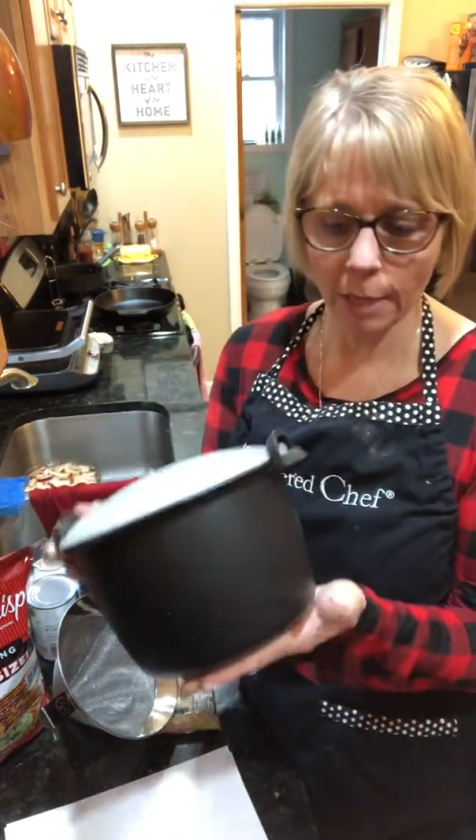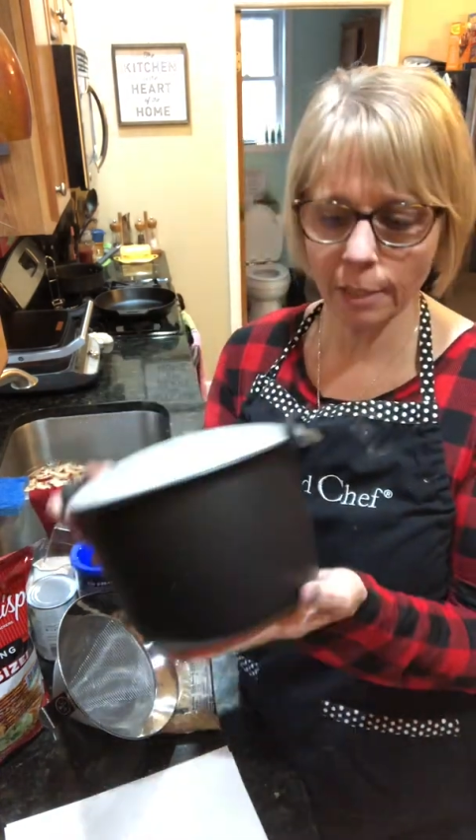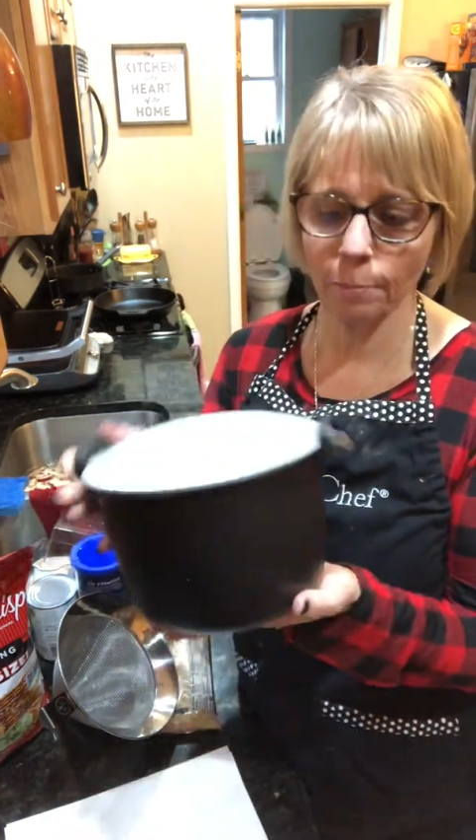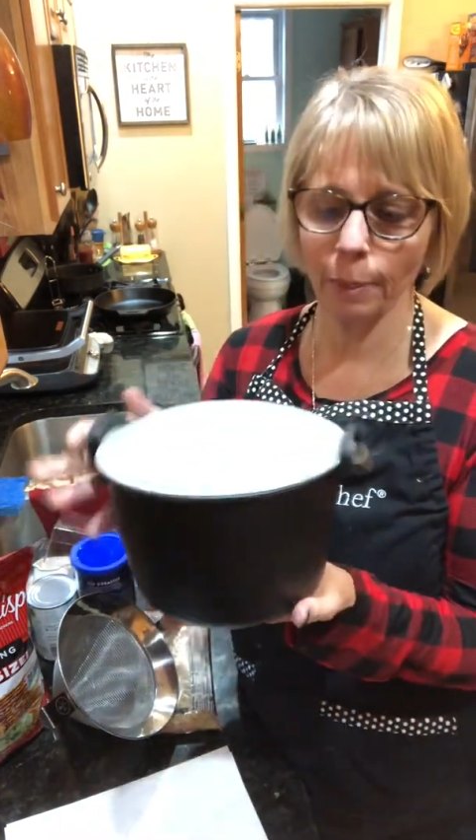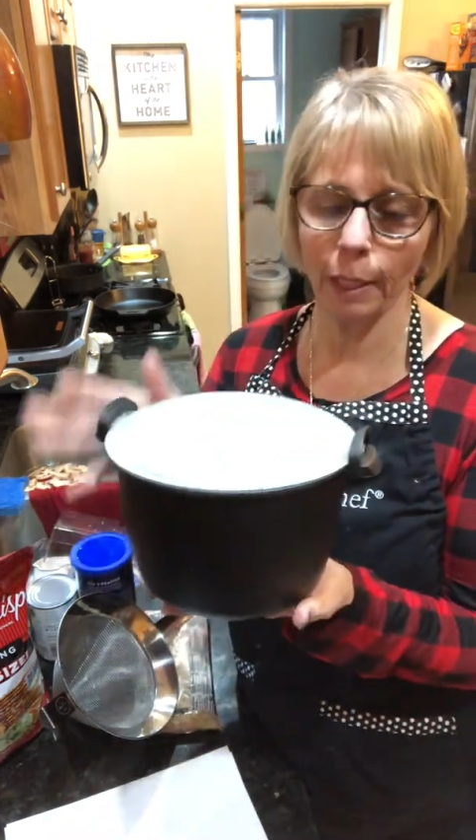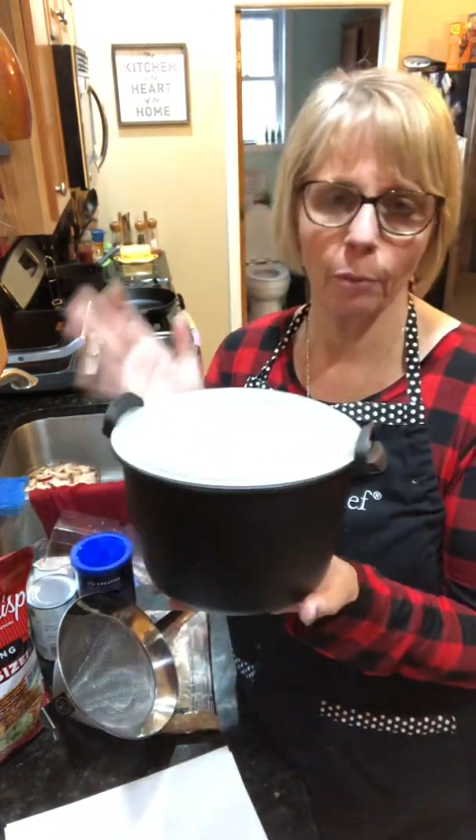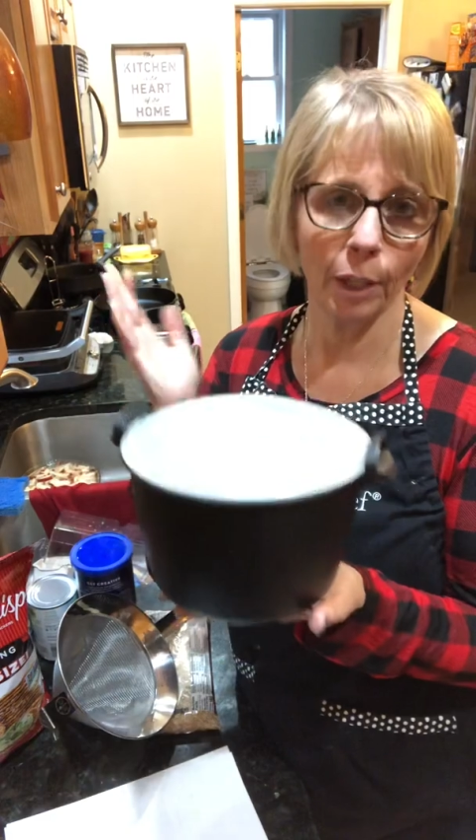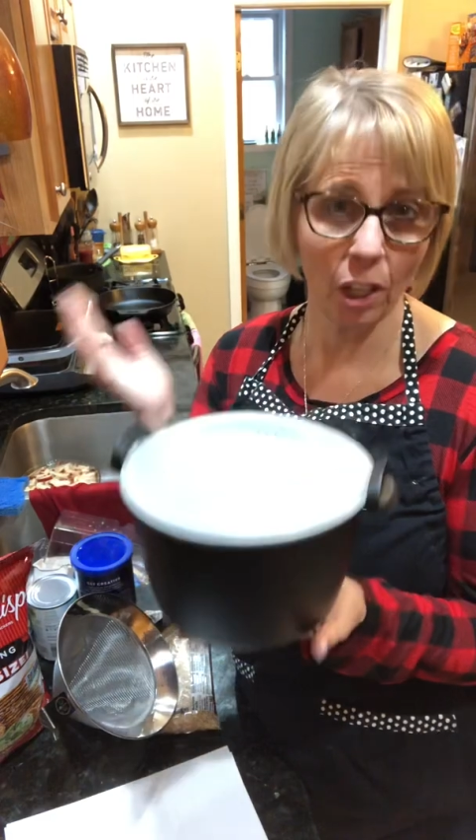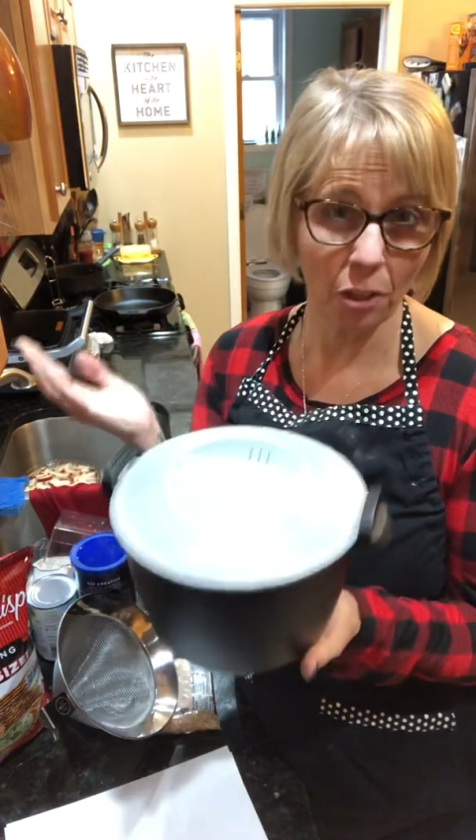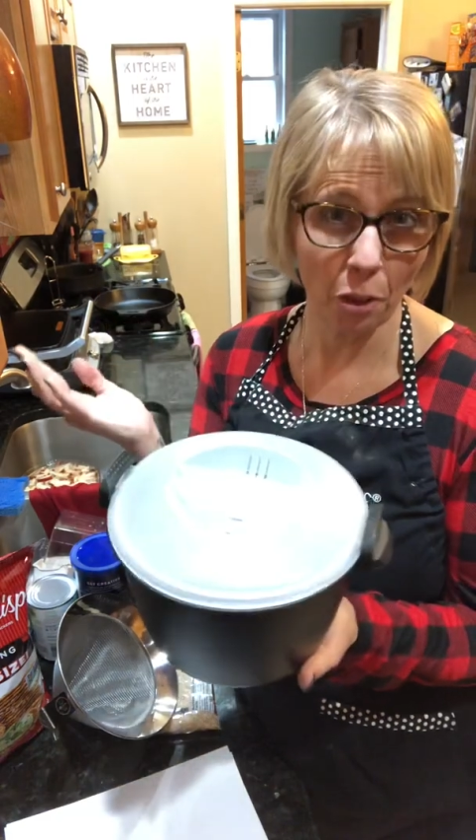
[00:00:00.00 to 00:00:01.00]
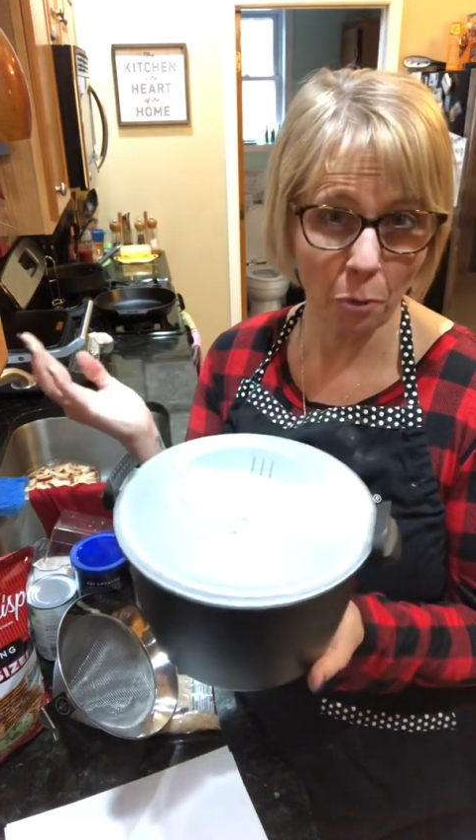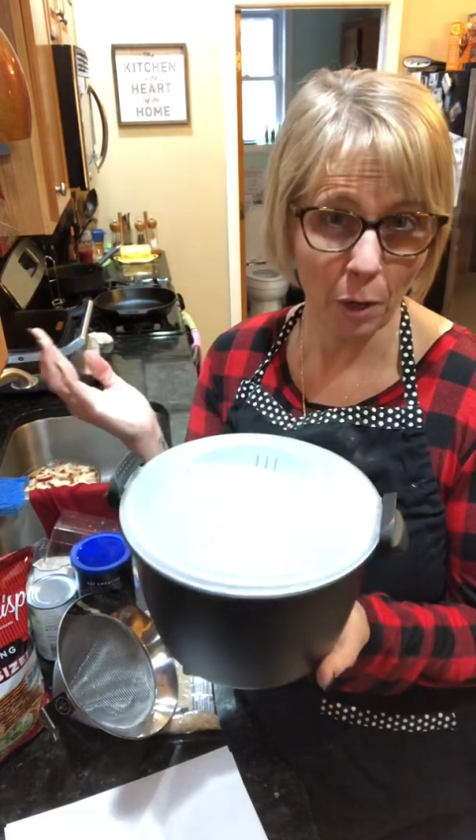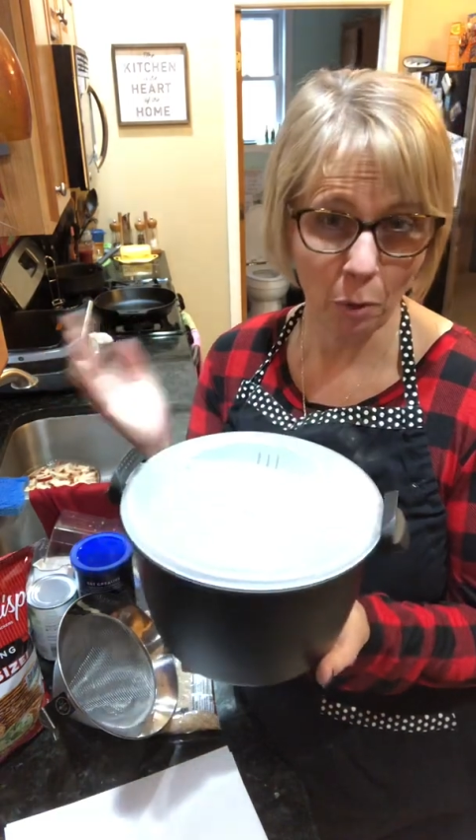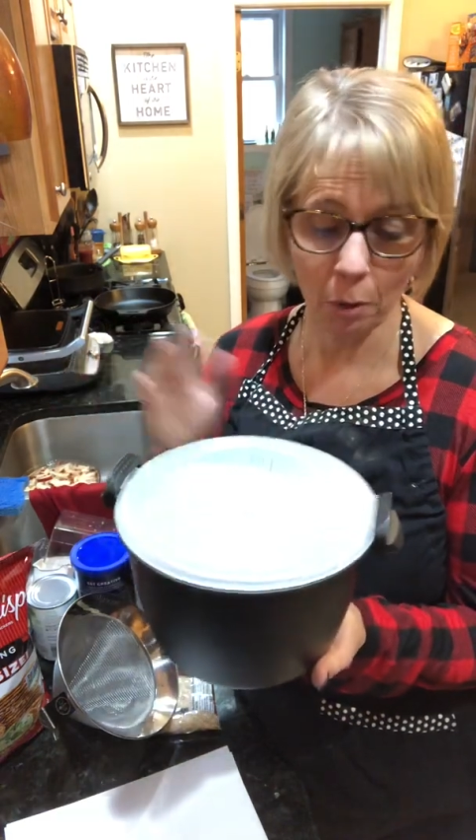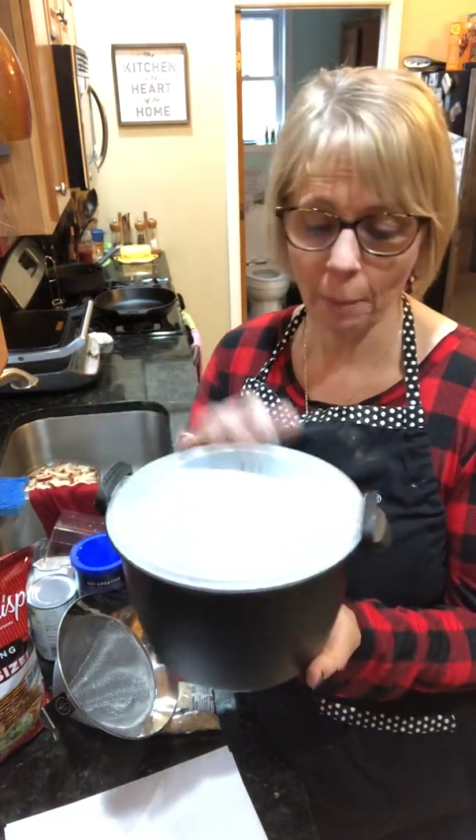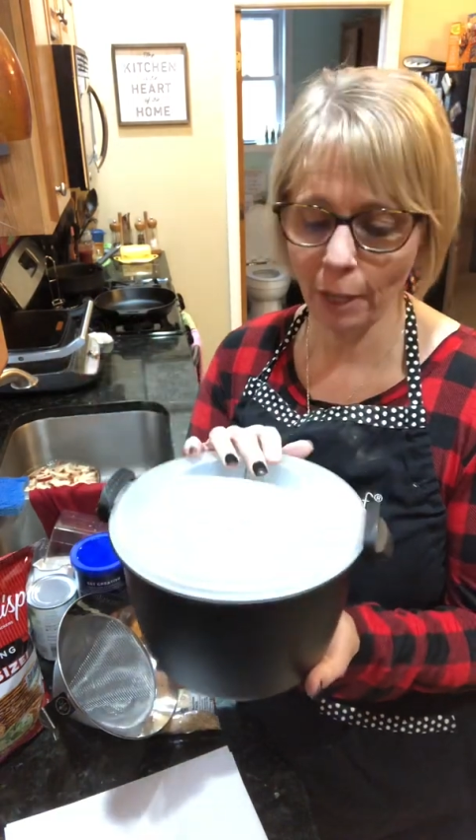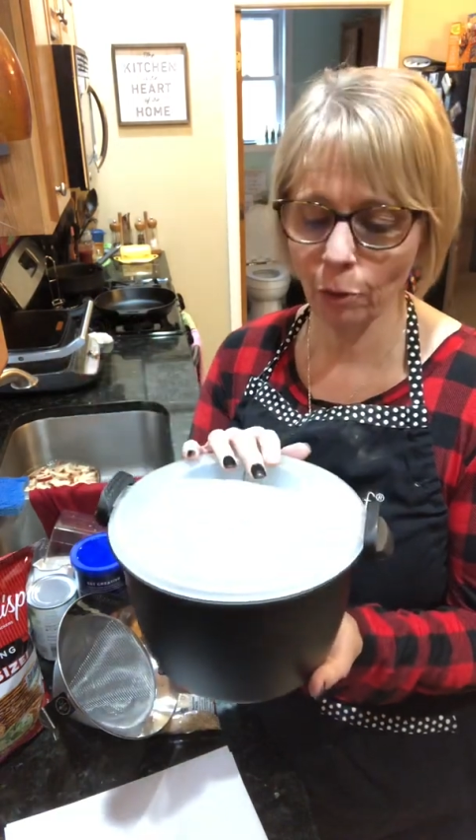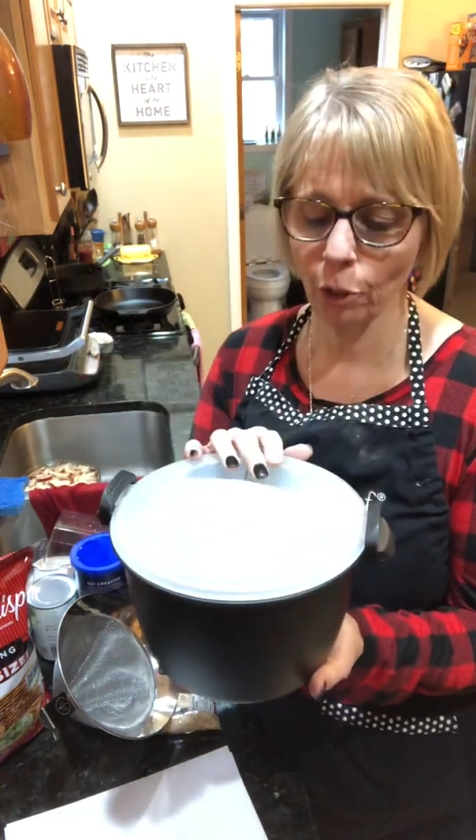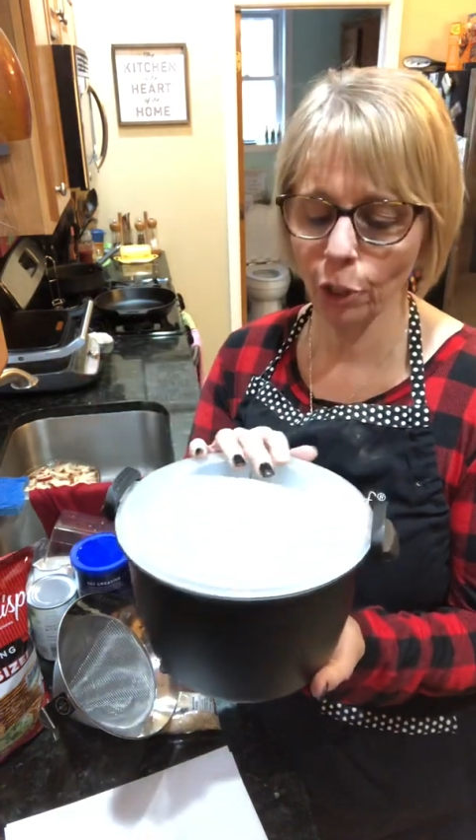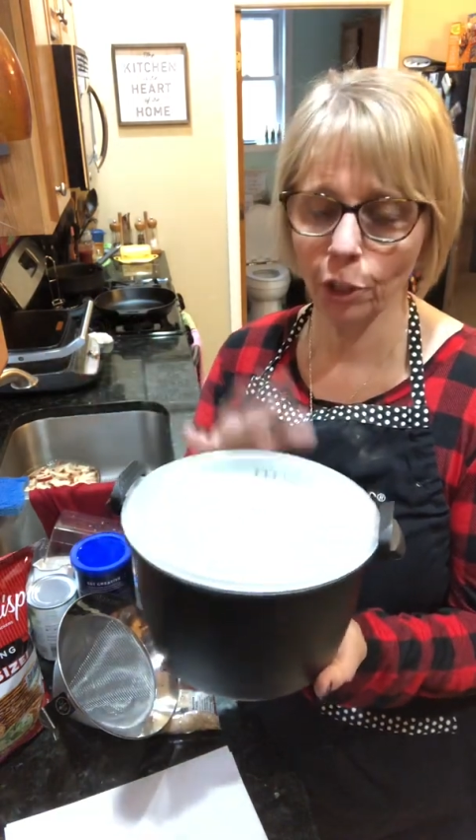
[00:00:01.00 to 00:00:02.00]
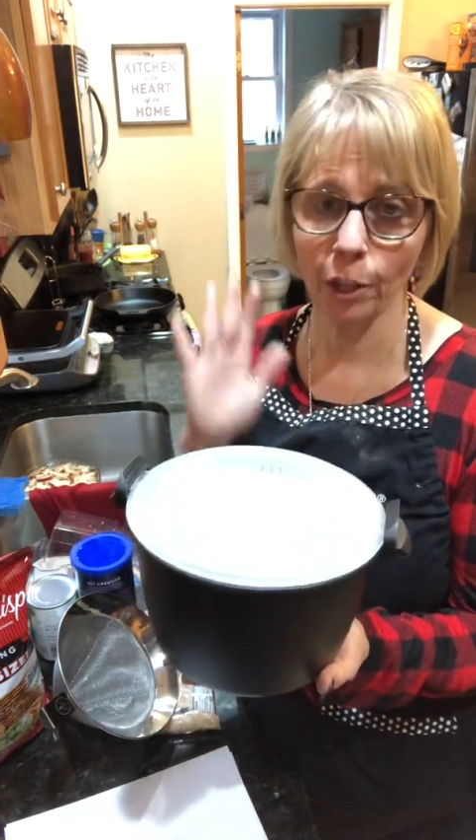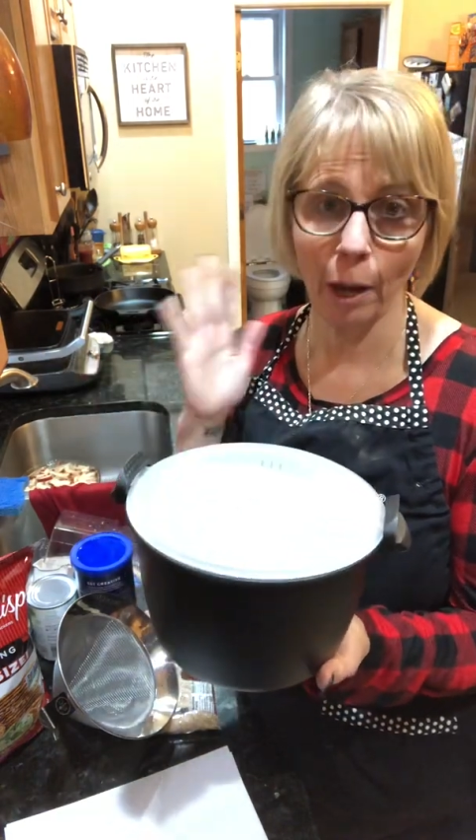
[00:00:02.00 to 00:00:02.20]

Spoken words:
but we call it the 3-quart micro cooker now,